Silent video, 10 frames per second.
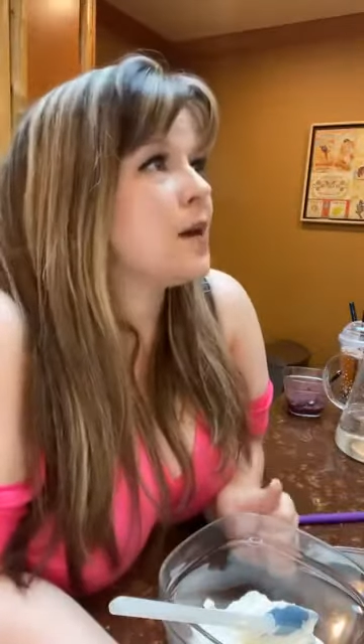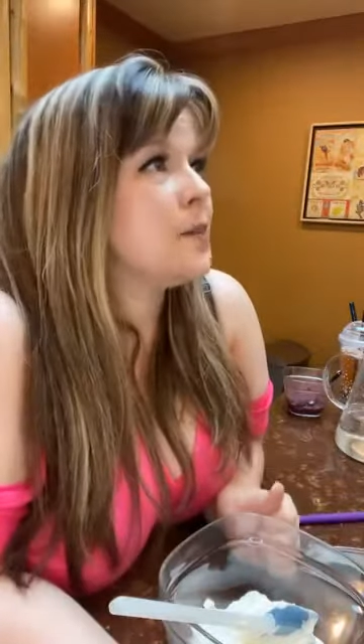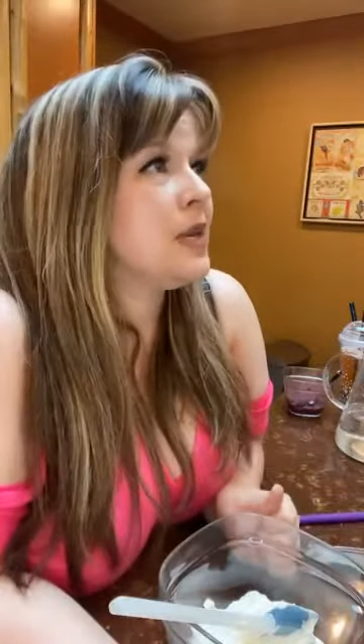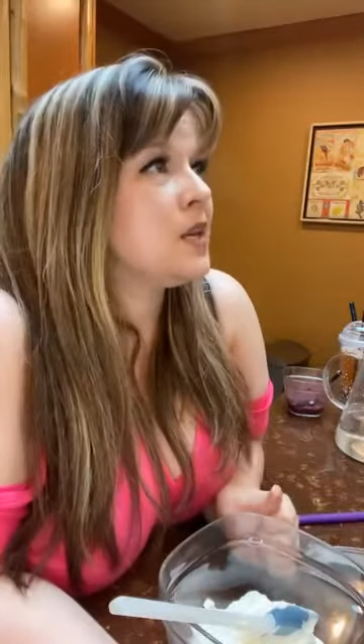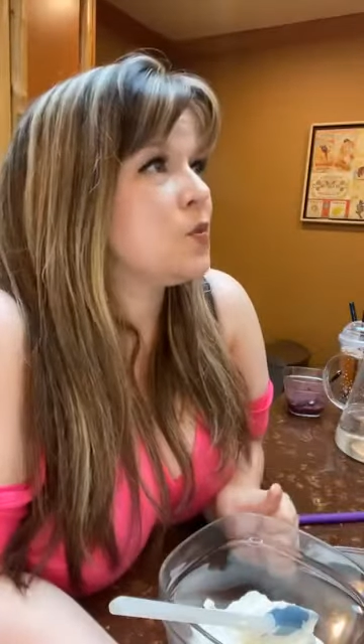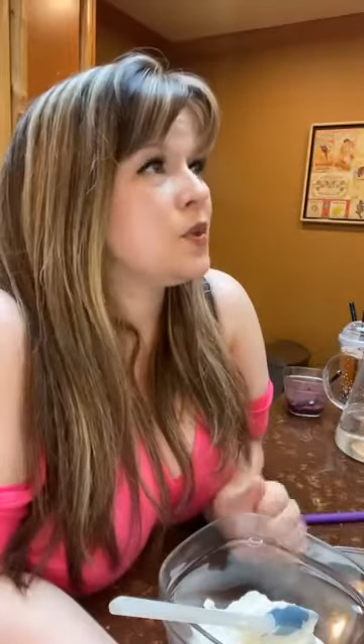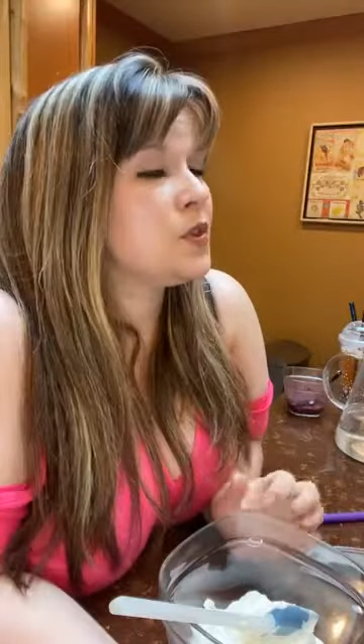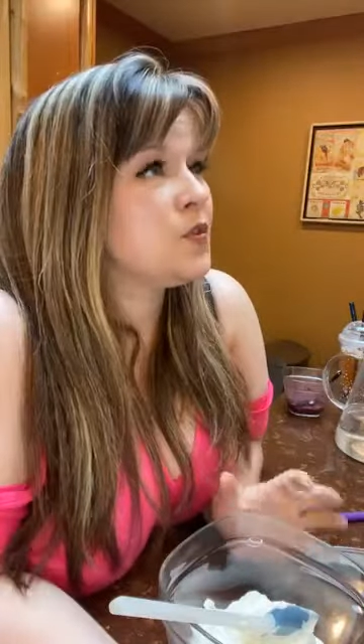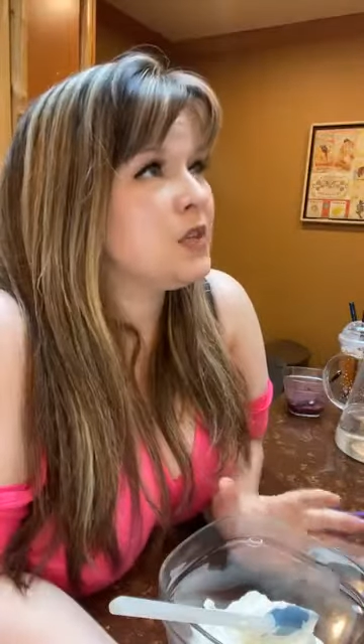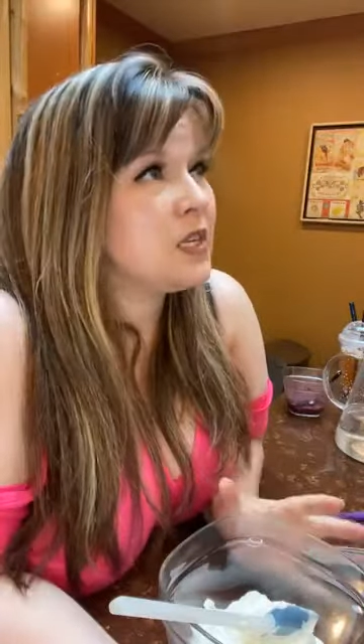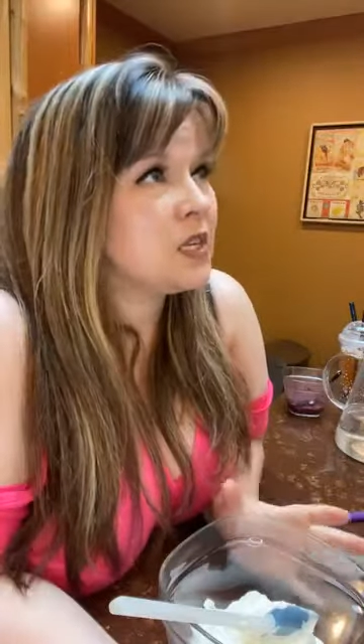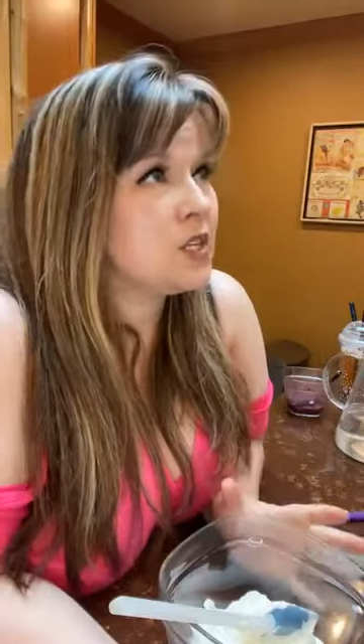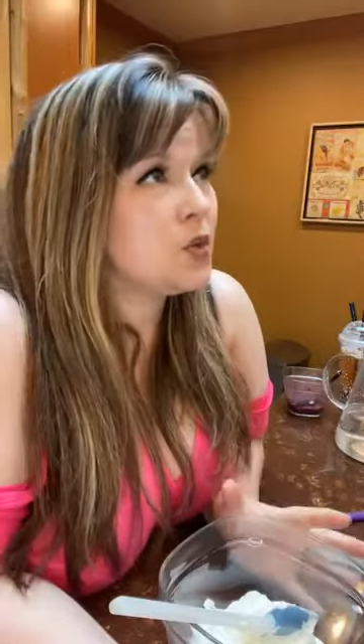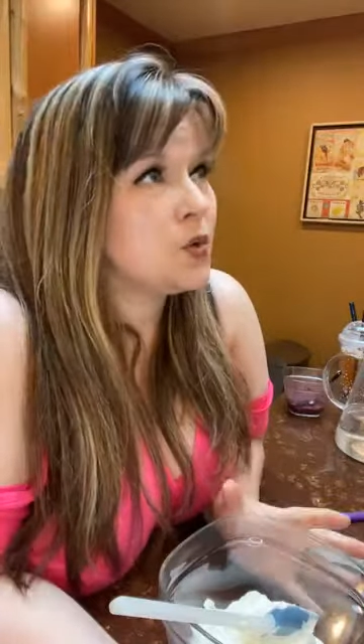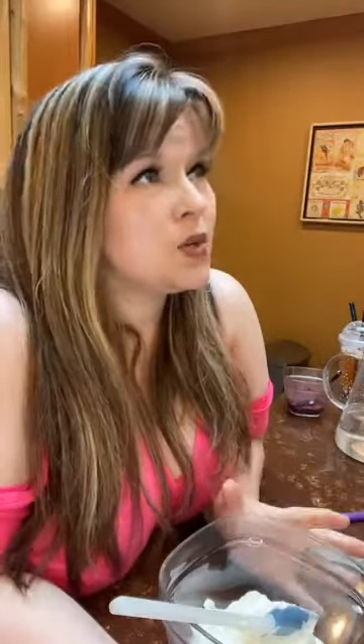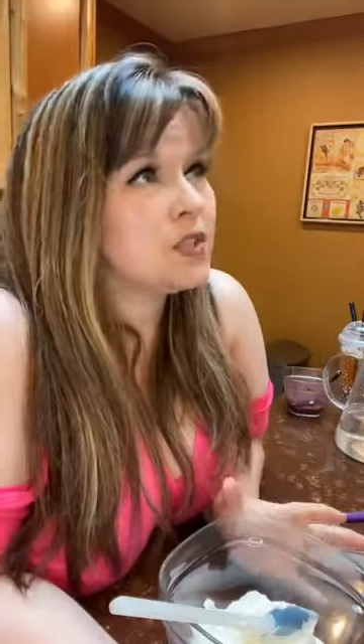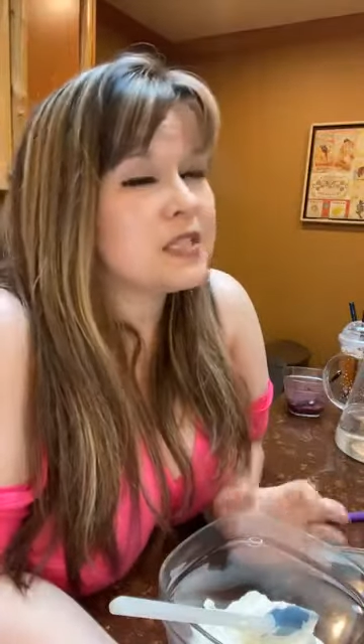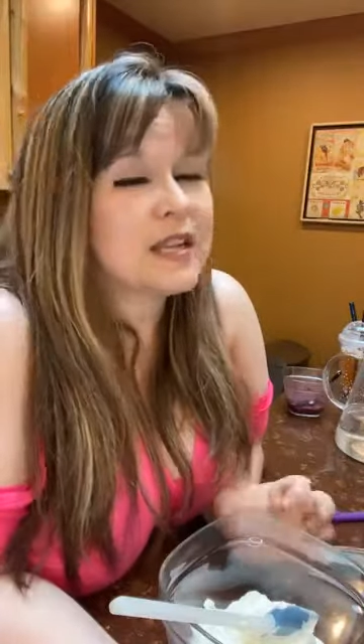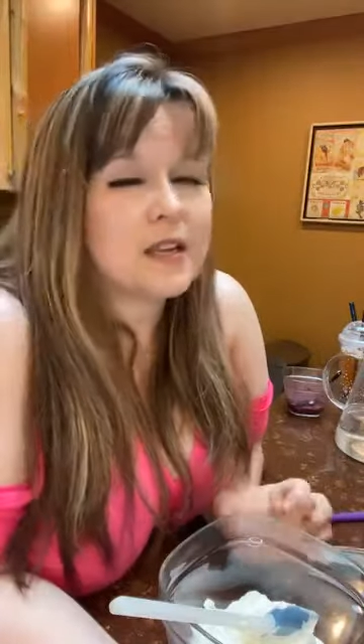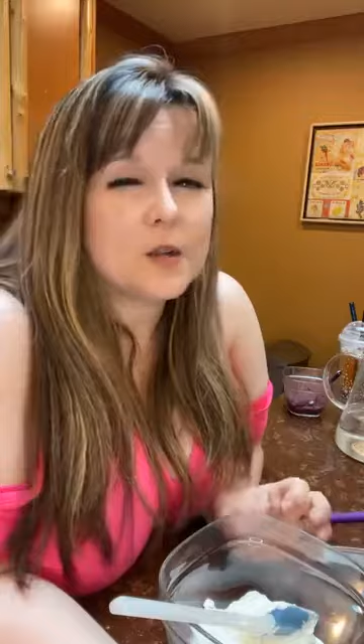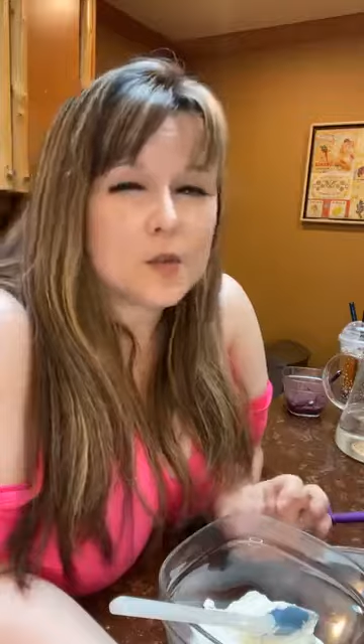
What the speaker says: make it with the vanilla yogurt, and I